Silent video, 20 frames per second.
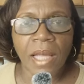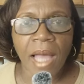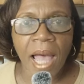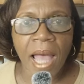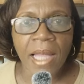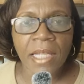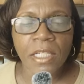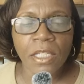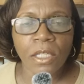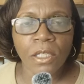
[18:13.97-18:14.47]

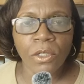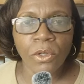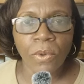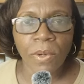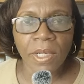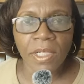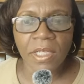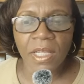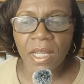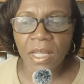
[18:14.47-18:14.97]
God's
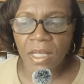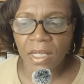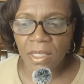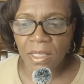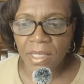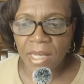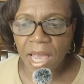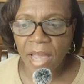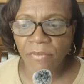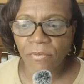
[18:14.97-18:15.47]
anointing
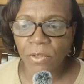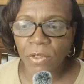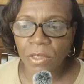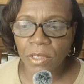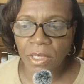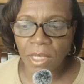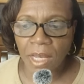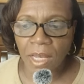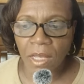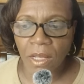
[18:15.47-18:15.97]
is not for
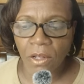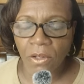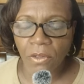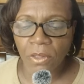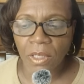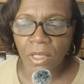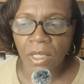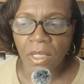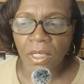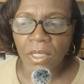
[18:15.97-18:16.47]

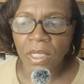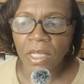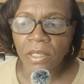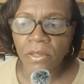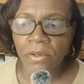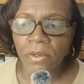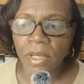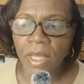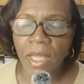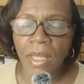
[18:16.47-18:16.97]
sale,
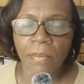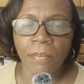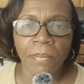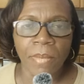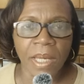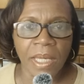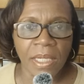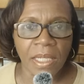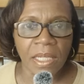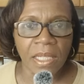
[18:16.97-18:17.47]
neither can
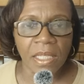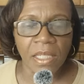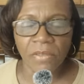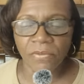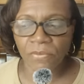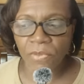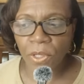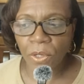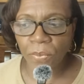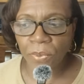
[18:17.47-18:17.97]
money
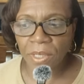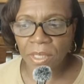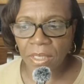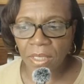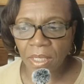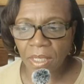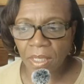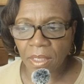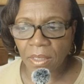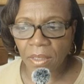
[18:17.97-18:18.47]

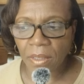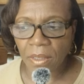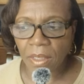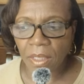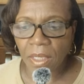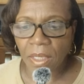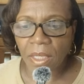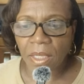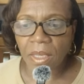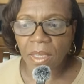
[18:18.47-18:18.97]
influence it.
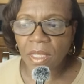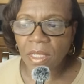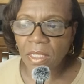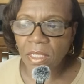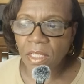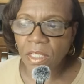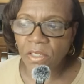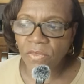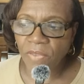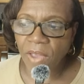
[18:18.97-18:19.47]

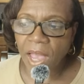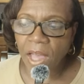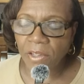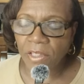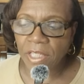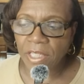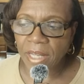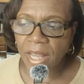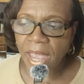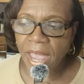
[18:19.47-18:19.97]
This is
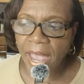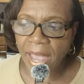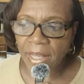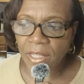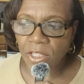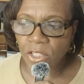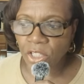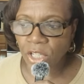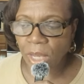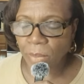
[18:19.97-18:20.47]
found in
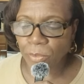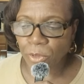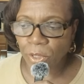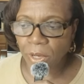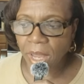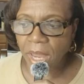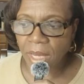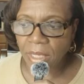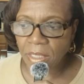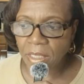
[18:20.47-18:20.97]
Acts
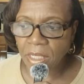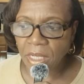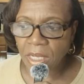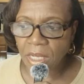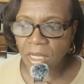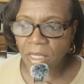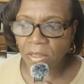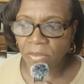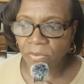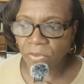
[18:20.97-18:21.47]
chapter
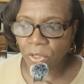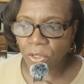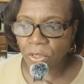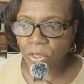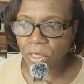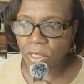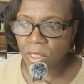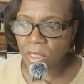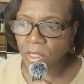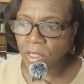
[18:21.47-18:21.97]
18,
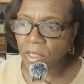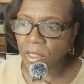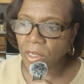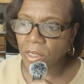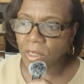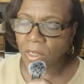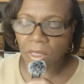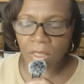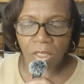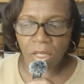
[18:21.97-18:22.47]
verses
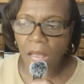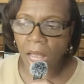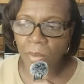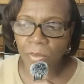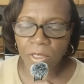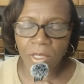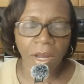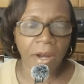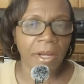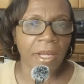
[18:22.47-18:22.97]

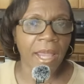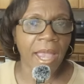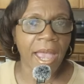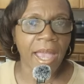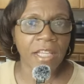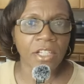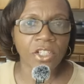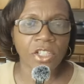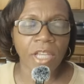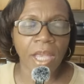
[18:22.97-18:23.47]
I'm sorry,
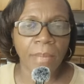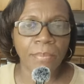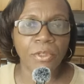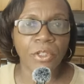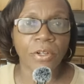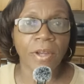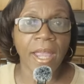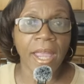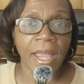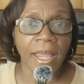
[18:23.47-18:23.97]
Acts
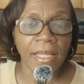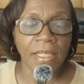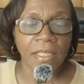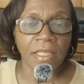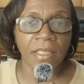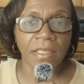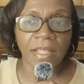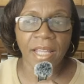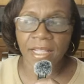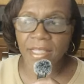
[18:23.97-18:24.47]
chapter
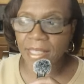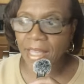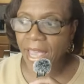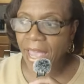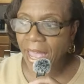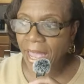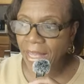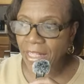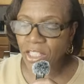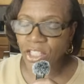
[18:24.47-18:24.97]
8. That's
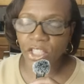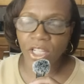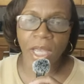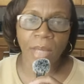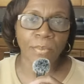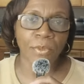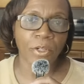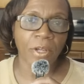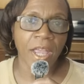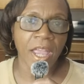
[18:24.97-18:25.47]
Acts
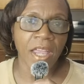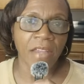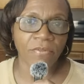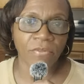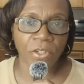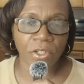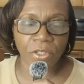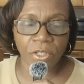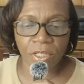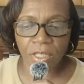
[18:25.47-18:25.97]
chapter
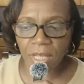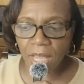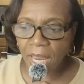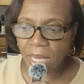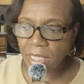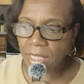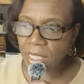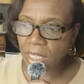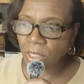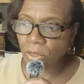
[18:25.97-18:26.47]
8, verses
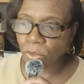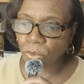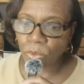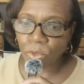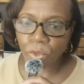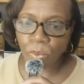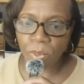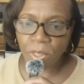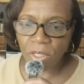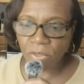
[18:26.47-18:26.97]
18 through
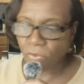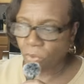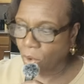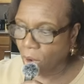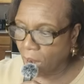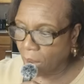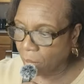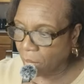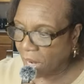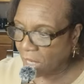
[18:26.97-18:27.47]

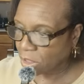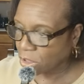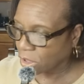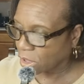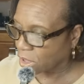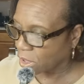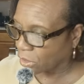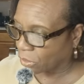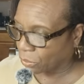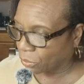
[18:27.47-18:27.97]
24. I'm
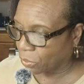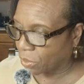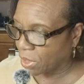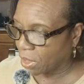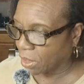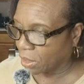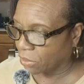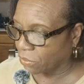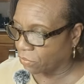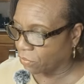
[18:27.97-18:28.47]
actually going to
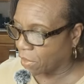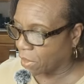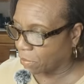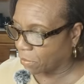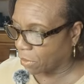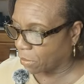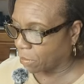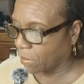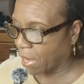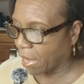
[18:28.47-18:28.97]
read
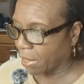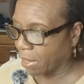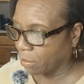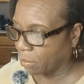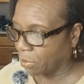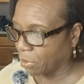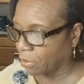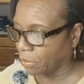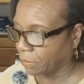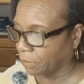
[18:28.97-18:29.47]
from the
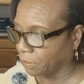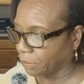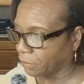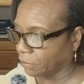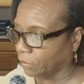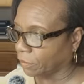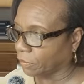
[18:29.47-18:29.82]
Bible.